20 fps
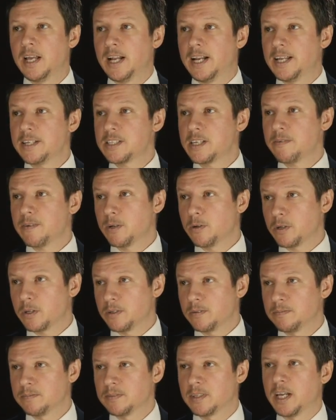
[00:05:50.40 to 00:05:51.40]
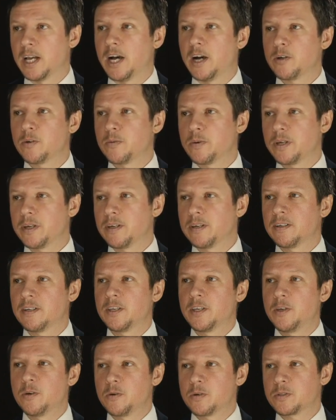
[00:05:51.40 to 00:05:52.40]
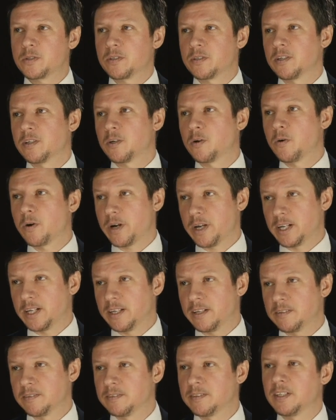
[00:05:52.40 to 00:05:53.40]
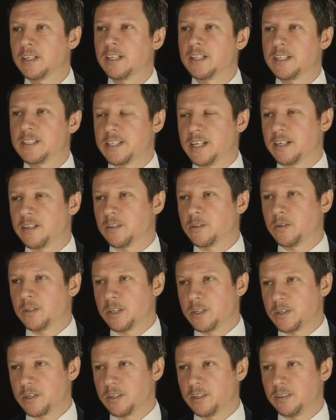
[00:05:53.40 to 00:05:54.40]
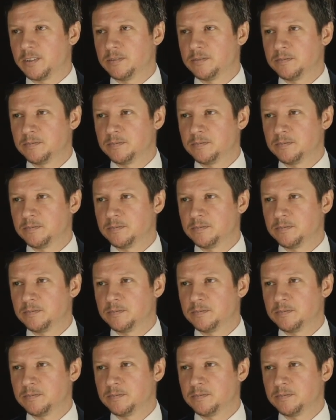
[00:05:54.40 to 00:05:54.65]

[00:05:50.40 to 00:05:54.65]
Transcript: Let's have a look. How do we use correctly the second conditional?